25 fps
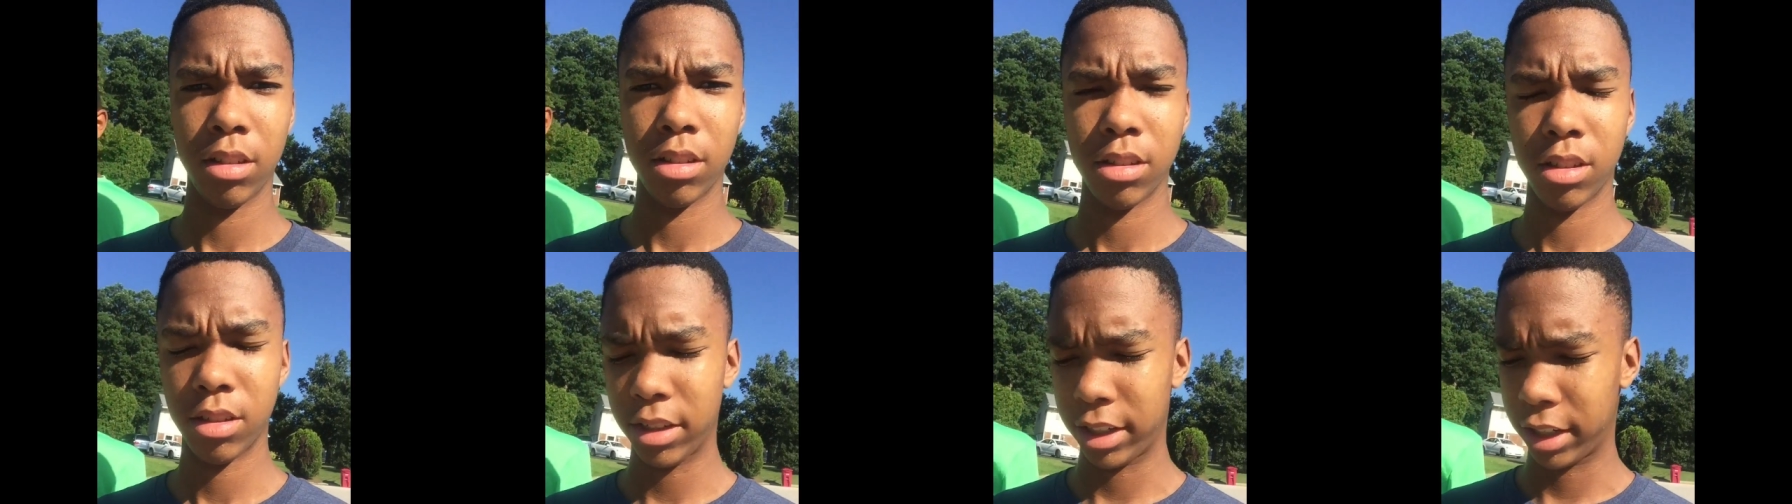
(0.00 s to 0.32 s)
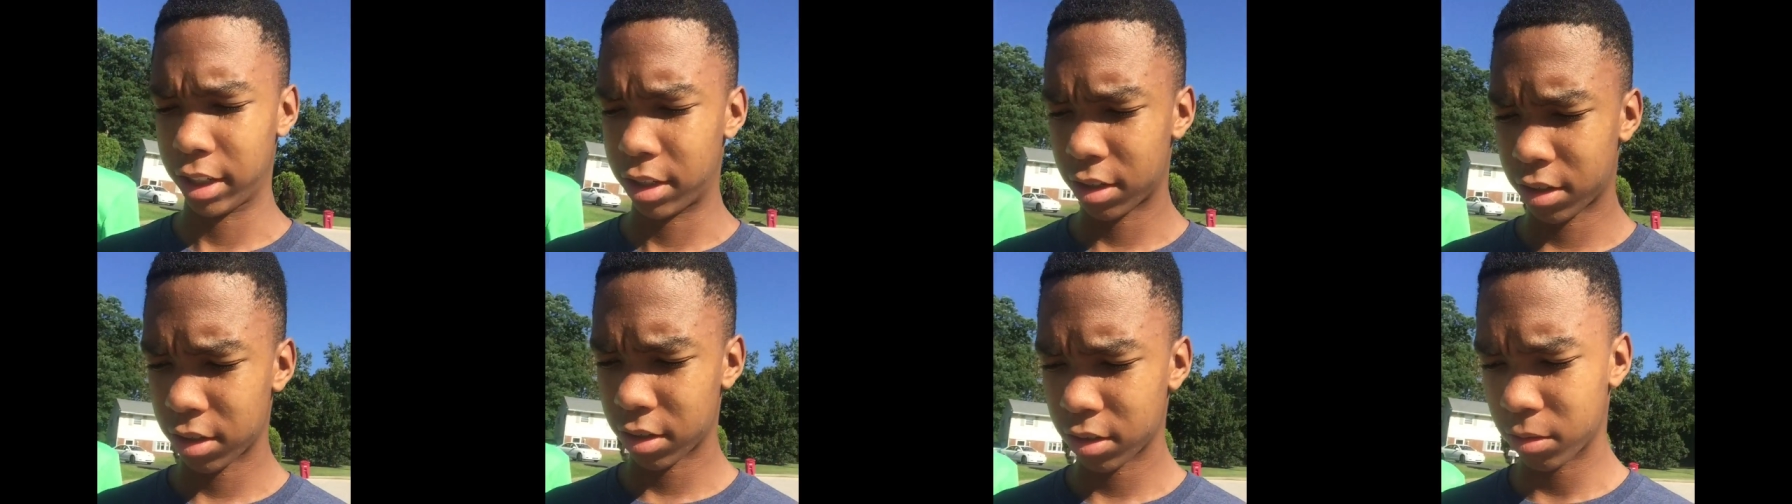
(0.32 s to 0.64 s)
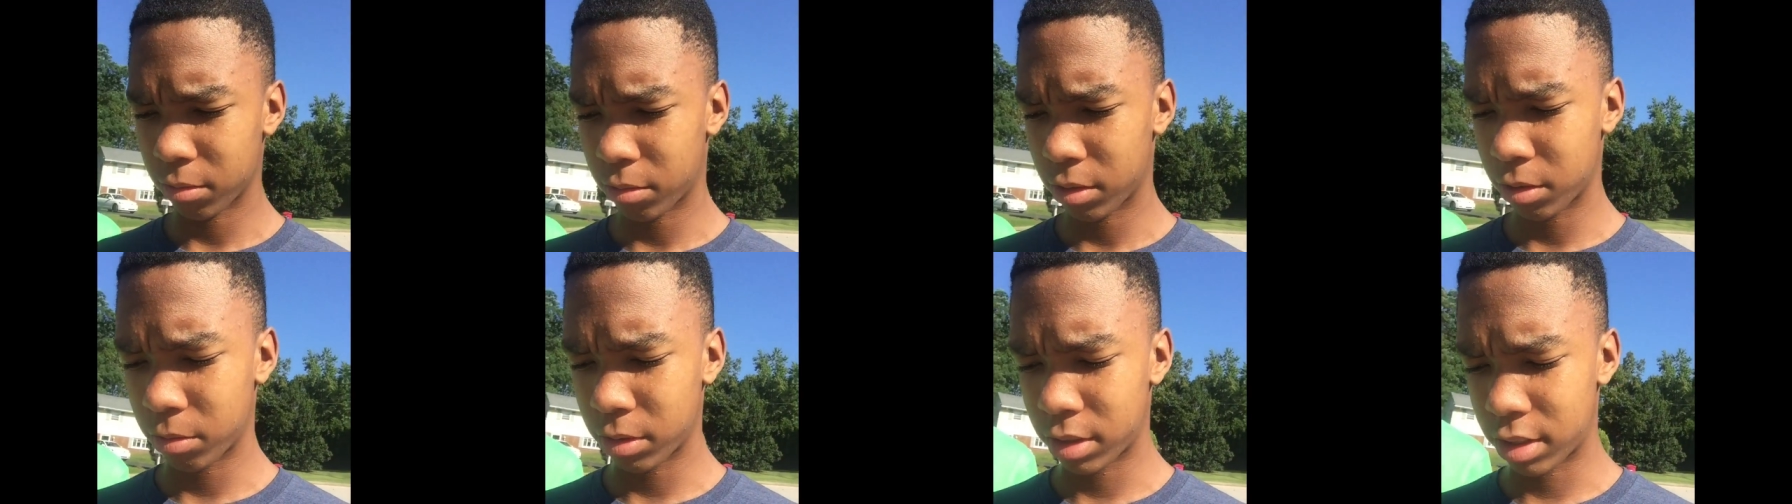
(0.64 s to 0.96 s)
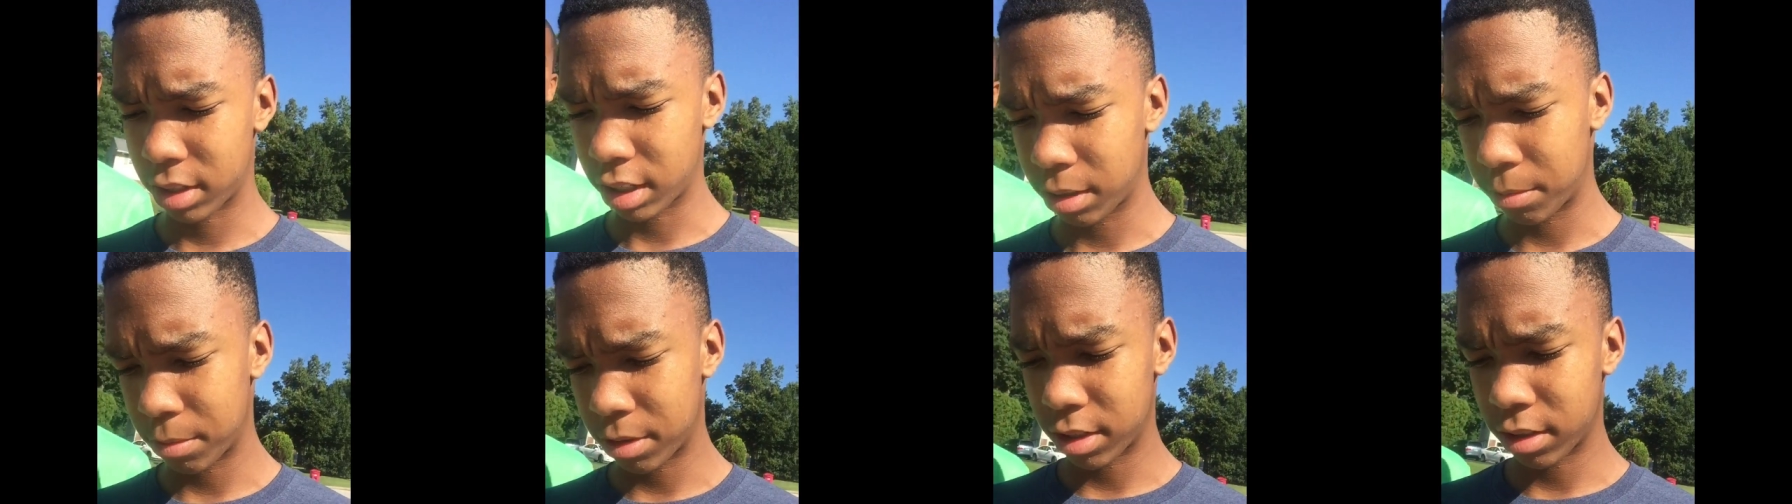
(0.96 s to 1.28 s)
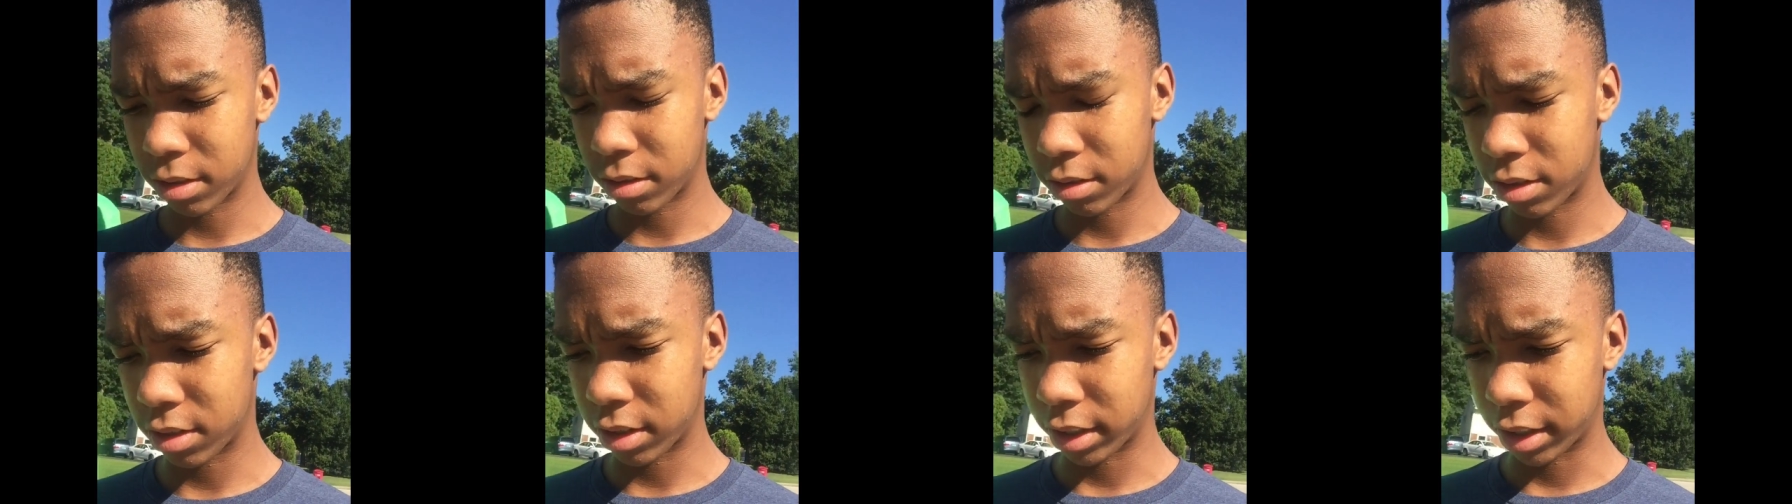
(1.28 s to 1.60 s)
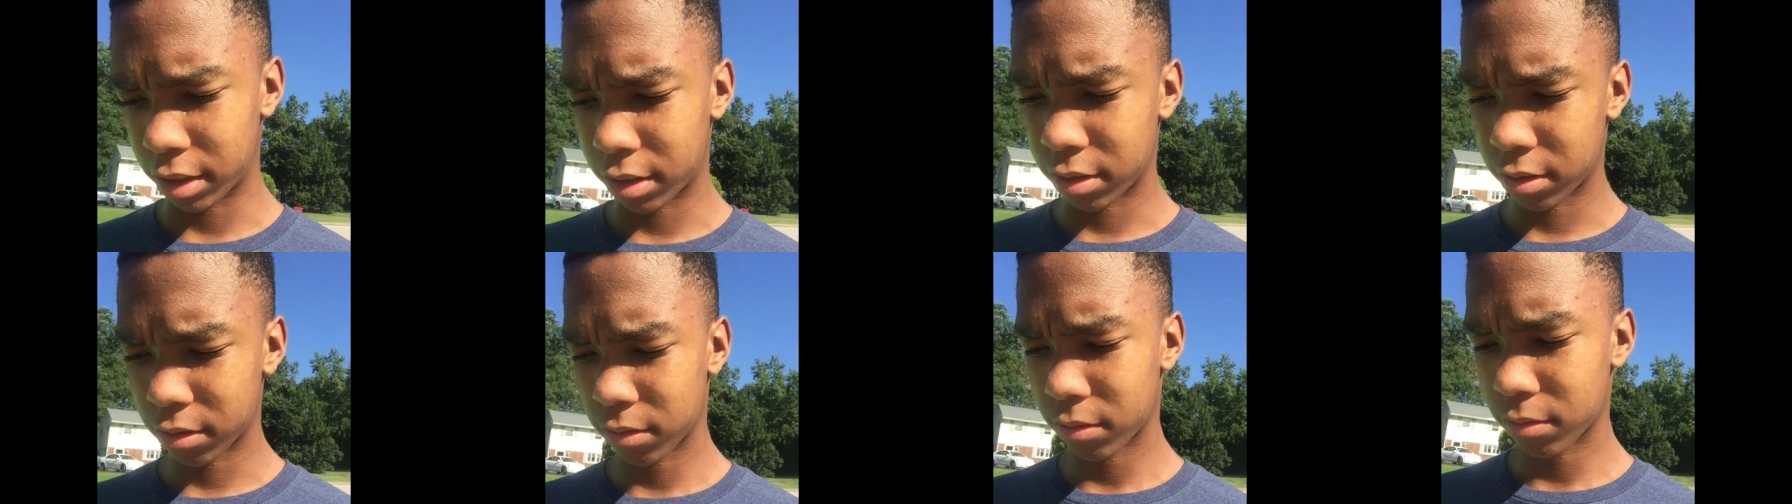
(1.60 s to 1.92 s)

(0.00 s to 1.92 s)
It's like, what, what time is it? It's like,